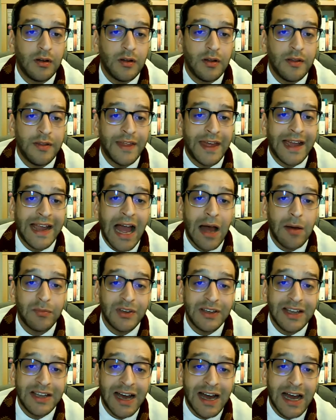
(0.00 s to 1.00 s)
There comes
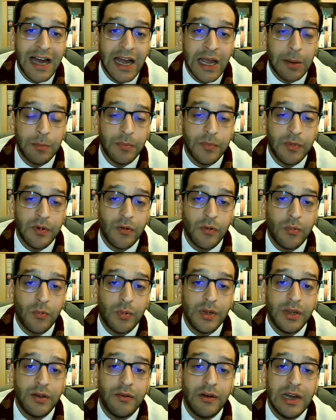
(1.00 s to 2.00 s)
a time
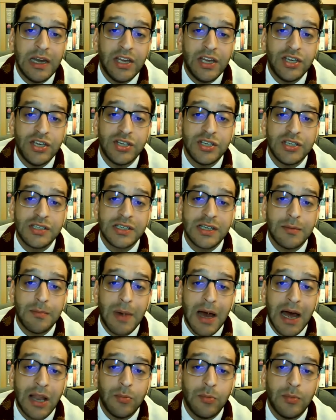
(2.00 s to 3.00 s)
when a religious
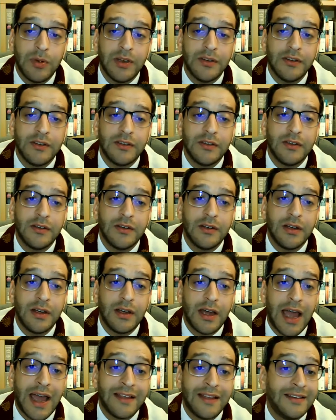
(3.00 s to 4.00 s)
commandment,
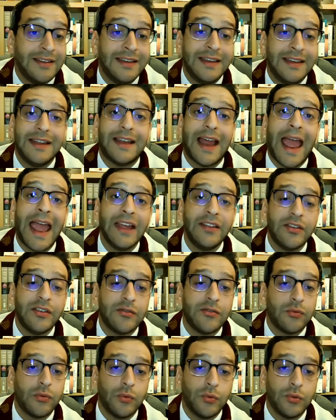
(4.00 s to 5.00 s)
as indeed any
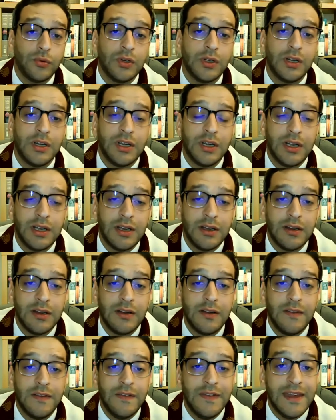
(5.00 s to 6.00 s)
rule,
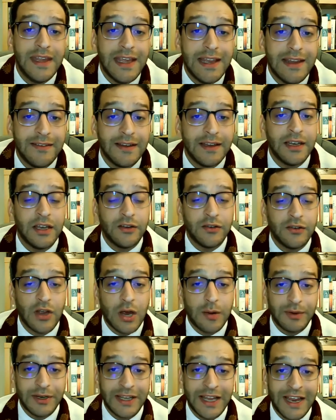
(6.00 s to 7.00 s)
needs an
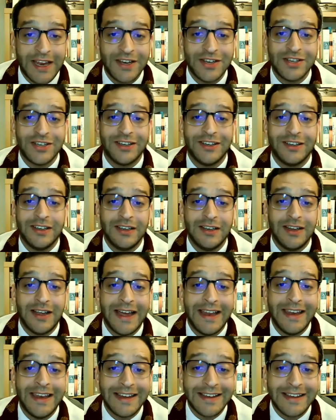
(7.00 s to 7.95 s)
interpretation, an